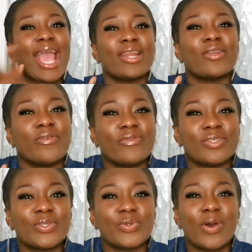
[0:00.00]
Head
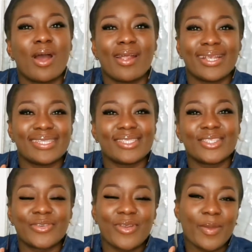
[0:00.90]
over to our
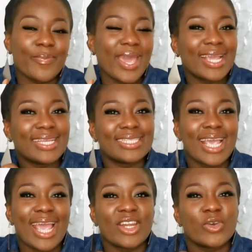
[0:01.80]
Instagram page
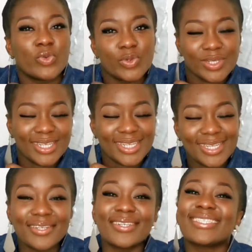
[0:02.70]
and order
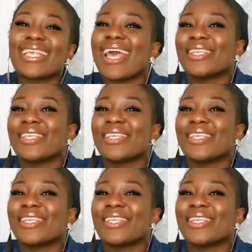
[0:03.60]
yours.